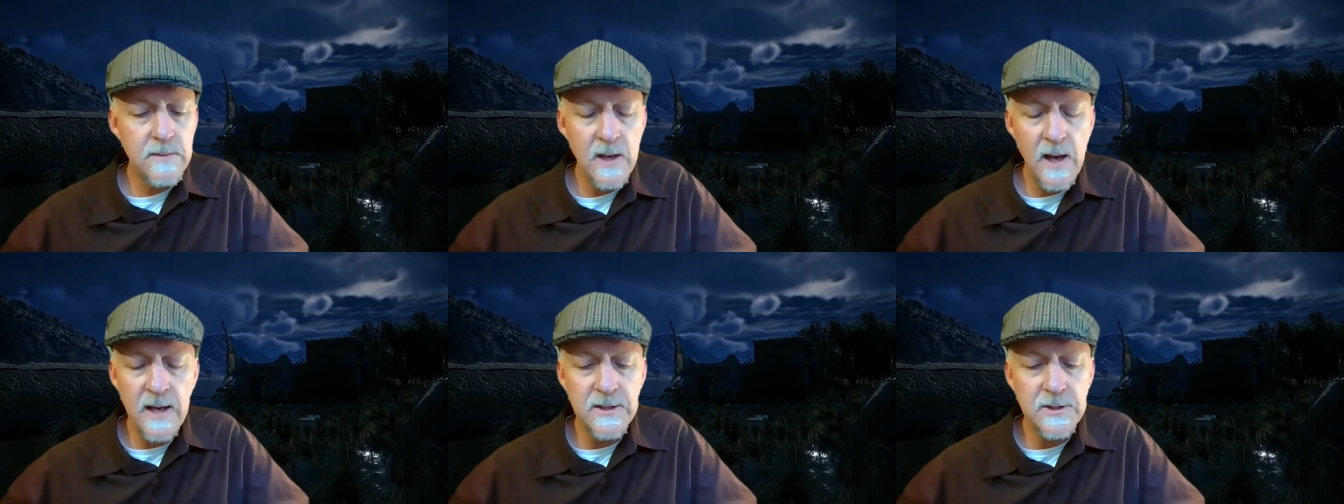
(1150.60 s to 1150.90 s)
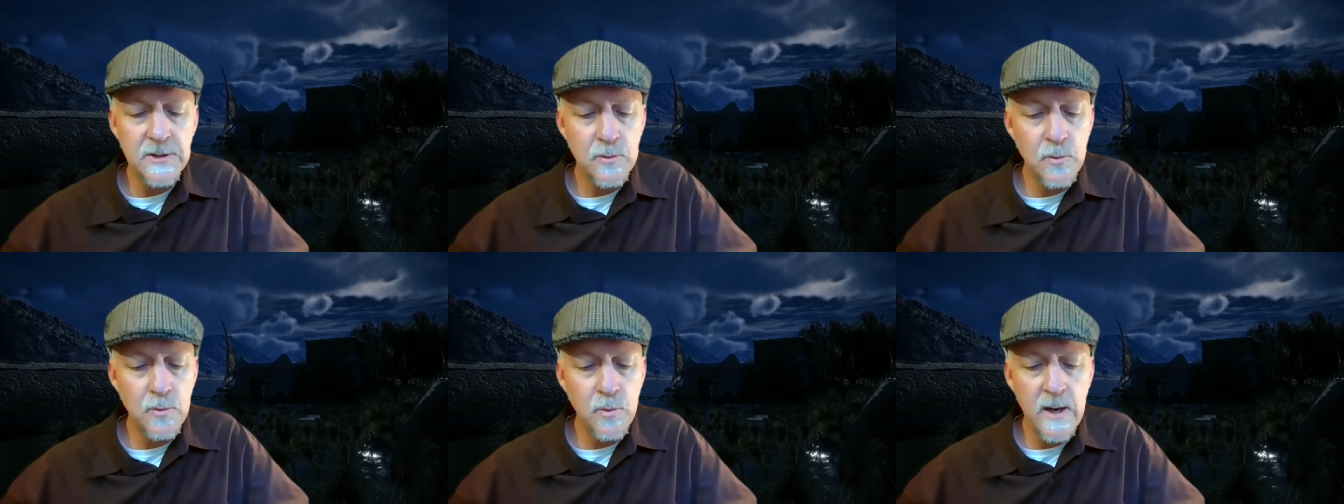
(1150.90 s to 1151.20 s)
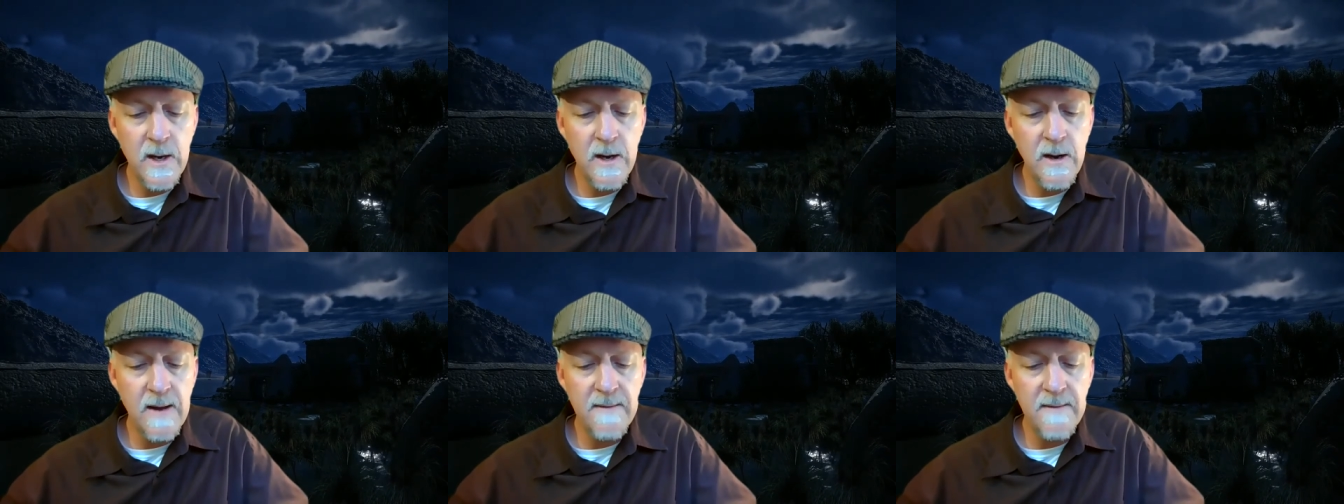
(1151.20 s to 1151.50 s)
I
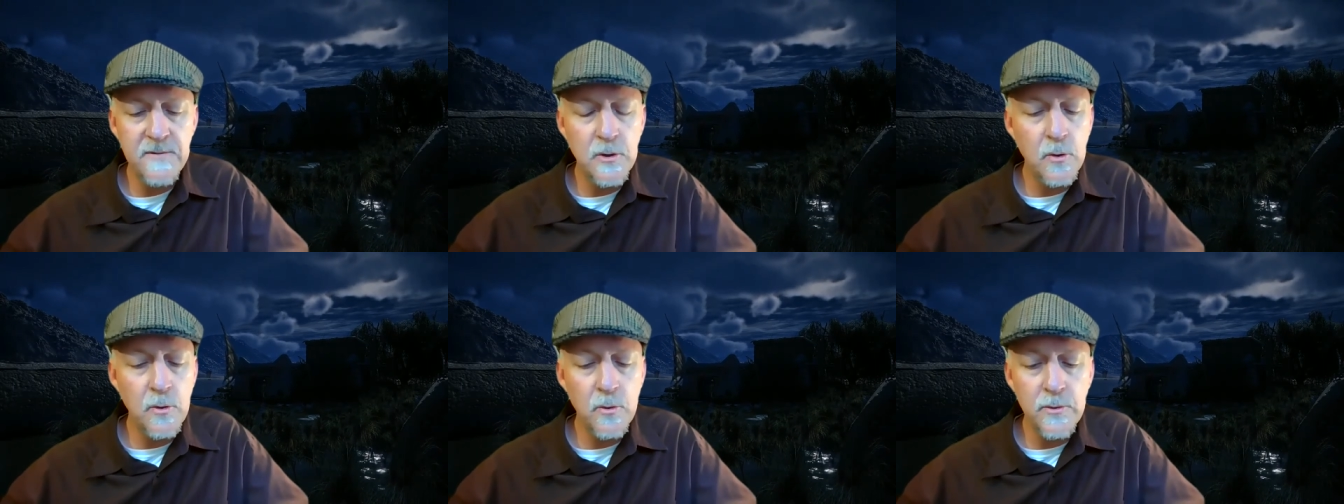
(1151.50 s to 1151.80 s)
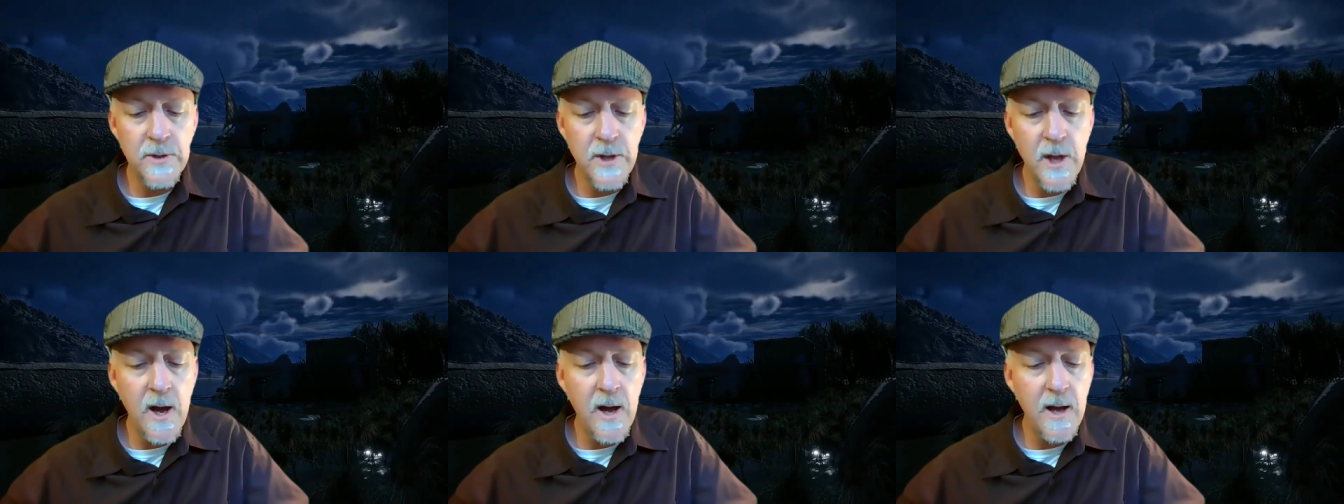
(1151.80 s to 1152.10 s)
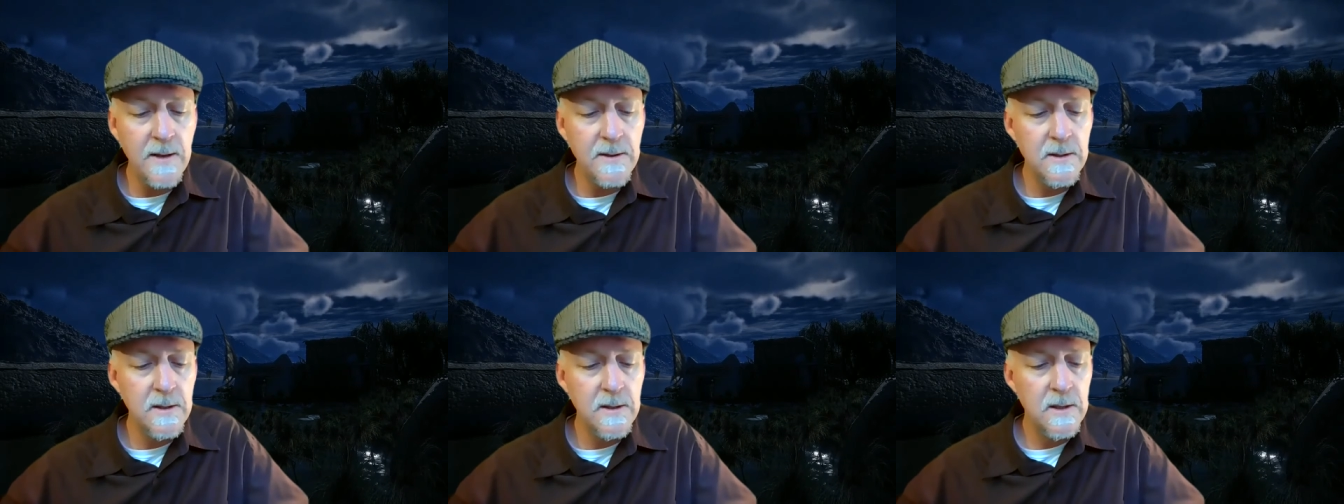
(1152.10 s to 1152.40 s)
swear I've told
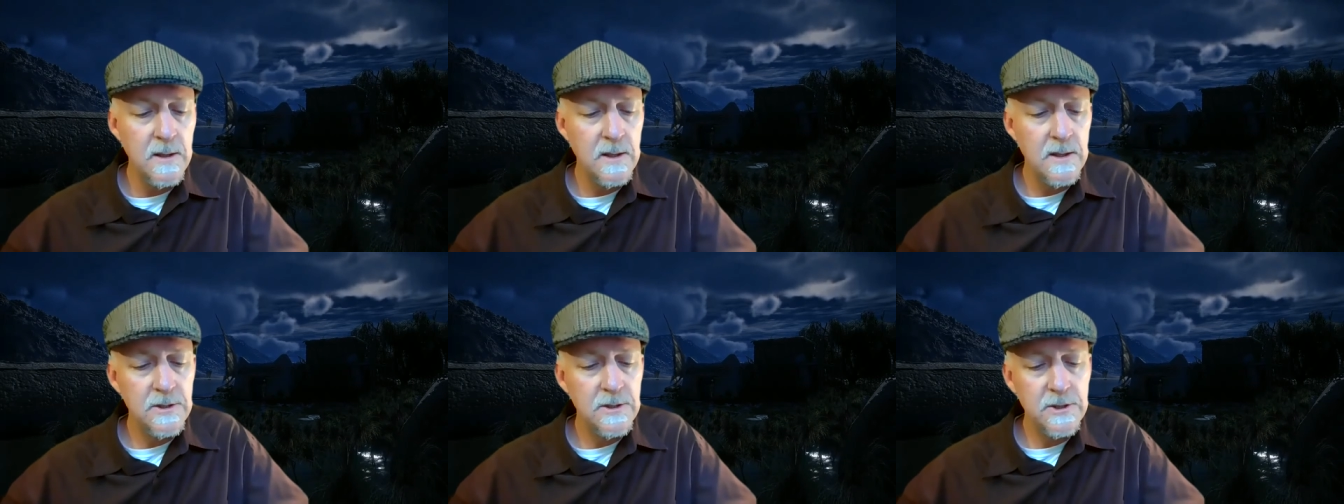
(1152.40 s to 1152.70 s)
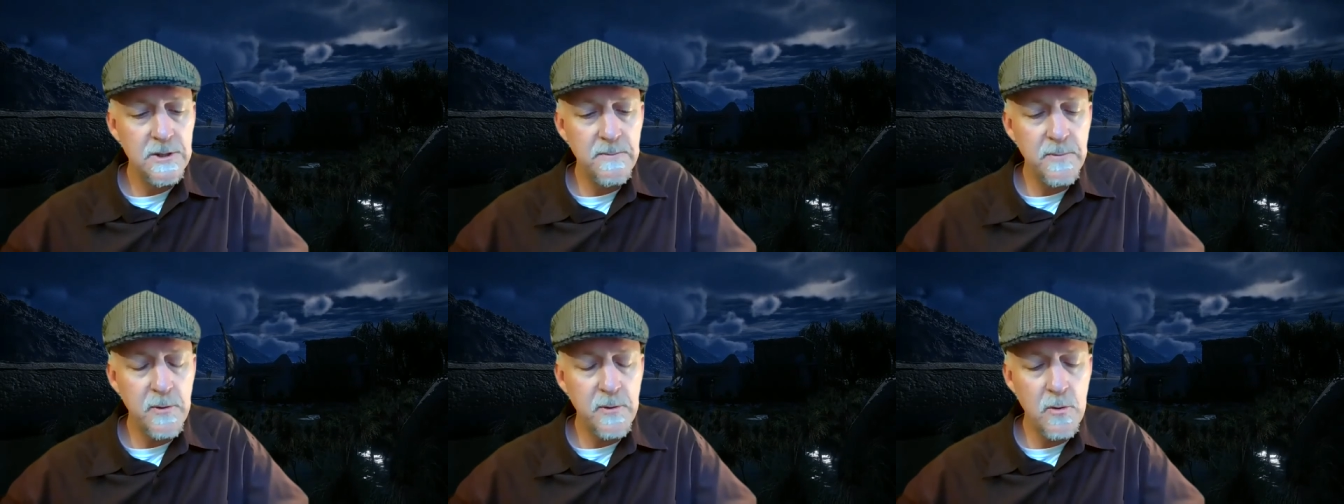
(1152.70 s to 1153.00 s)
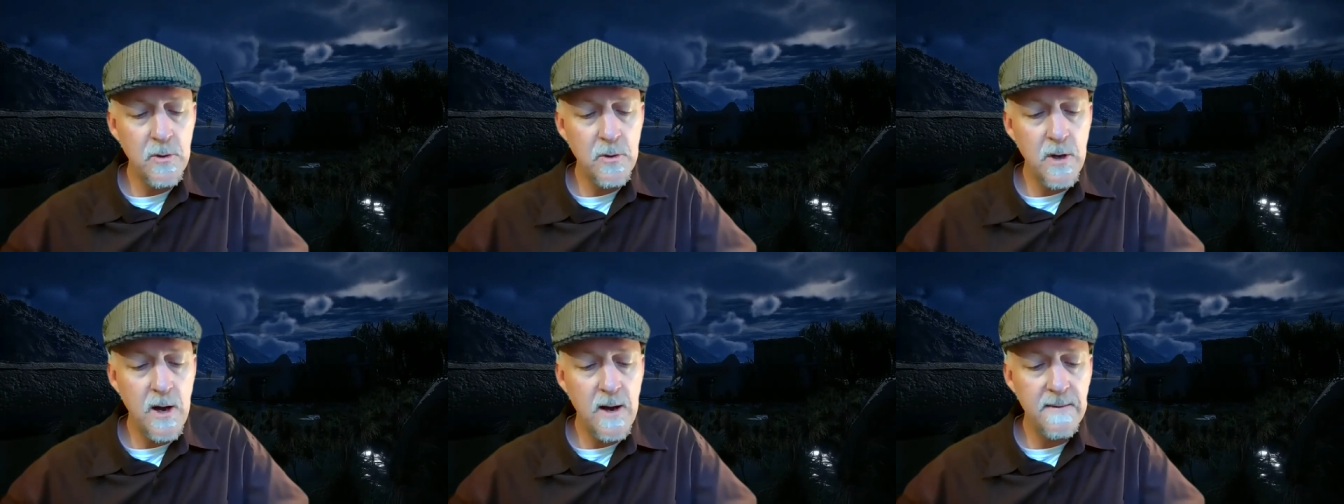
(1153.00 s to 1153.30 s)
not. She
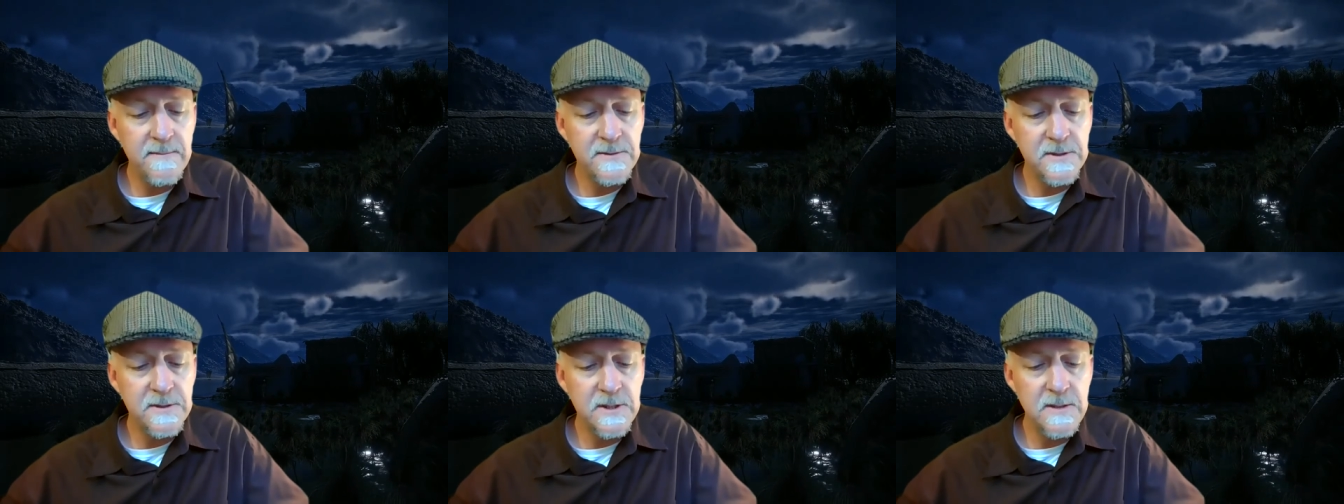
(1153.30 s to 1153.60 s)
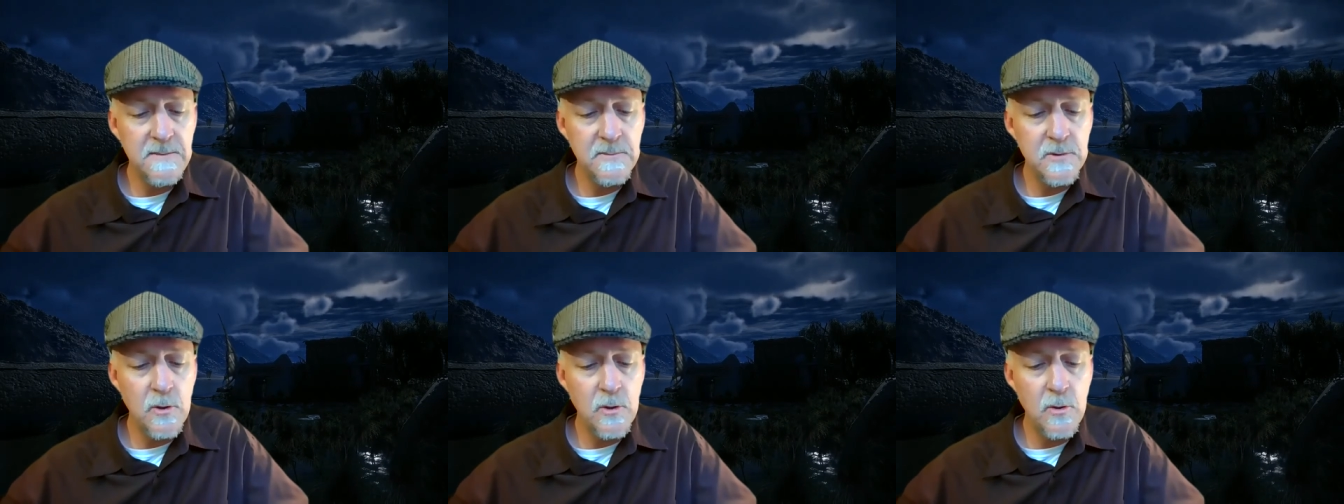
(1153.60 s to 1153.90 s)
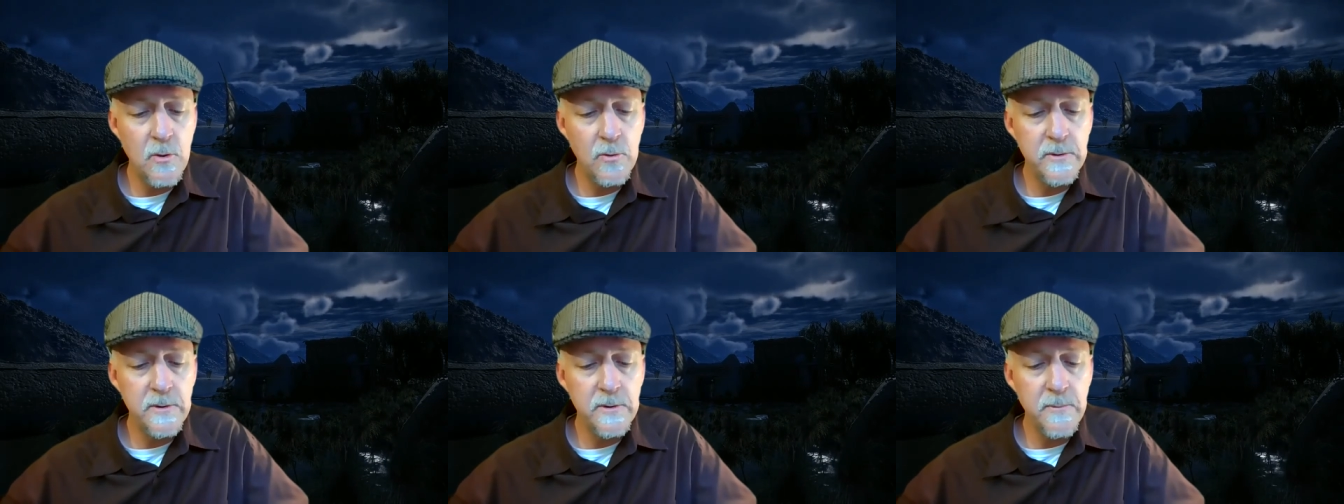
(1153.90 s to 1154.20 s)
broke off, seemed to
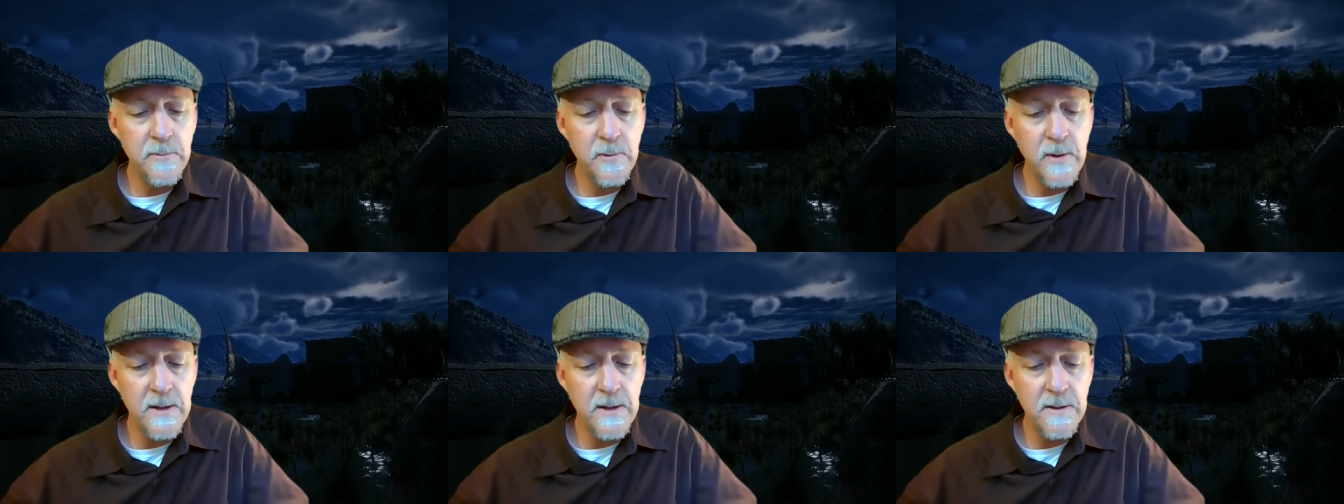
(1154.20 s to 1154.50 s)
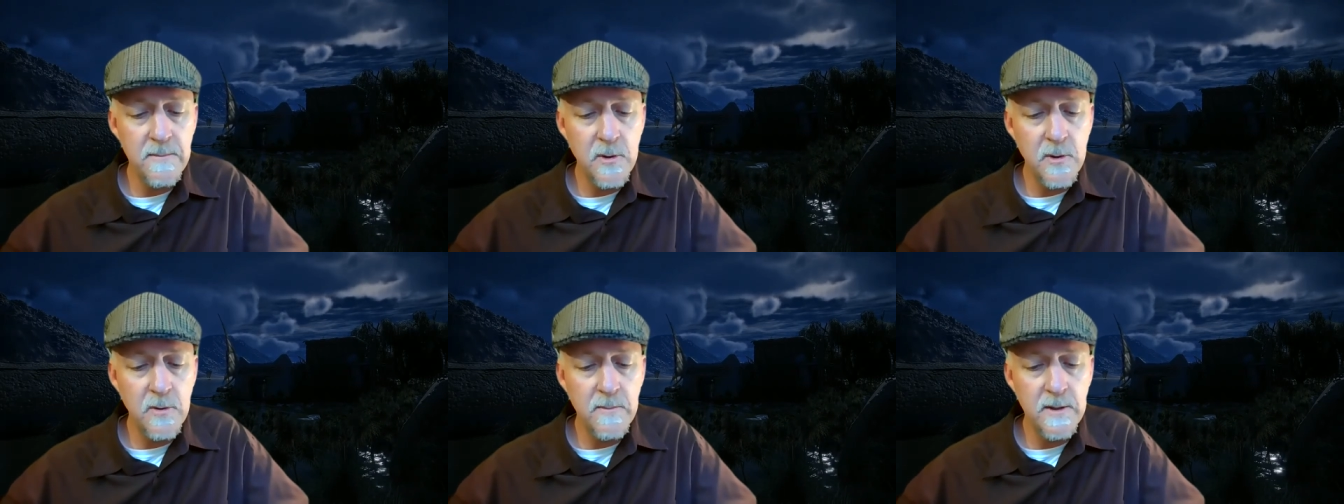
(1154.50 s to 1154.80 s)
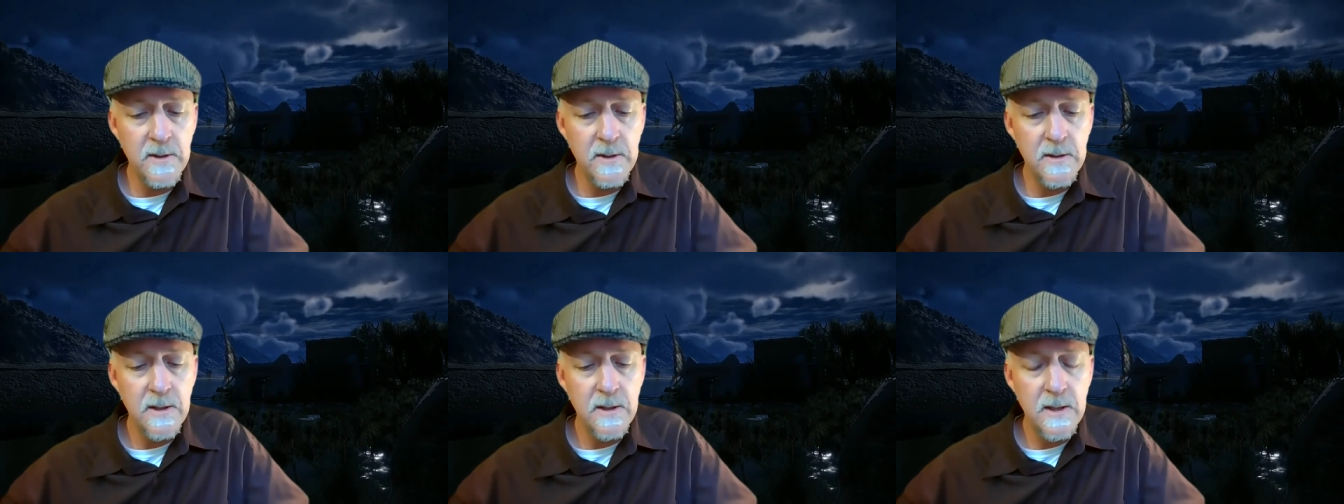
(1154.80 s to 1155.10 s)
hold her breath a
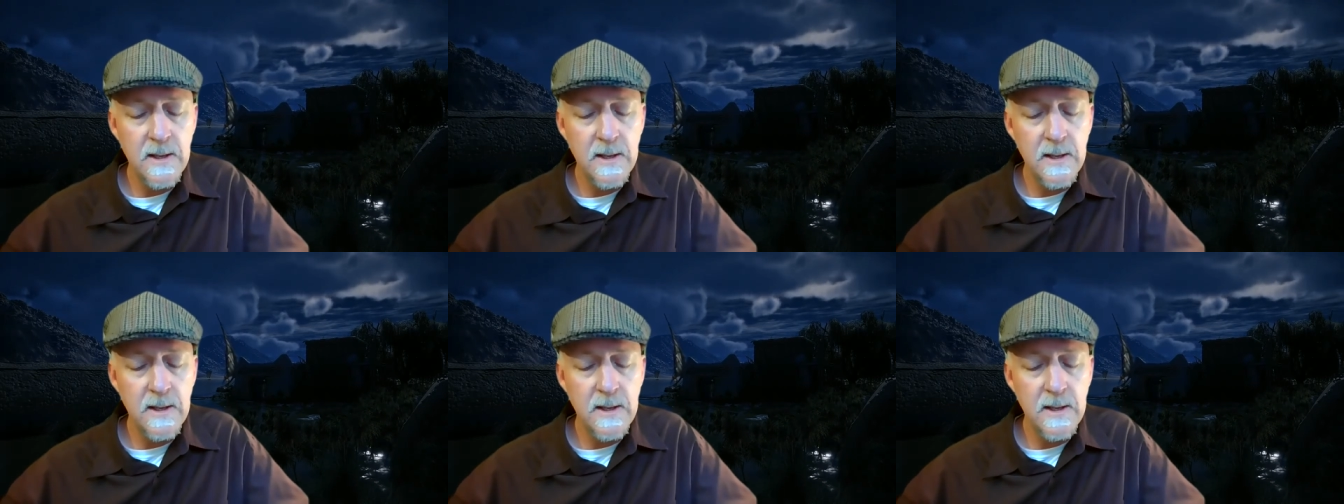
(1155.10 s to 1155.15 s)
moment.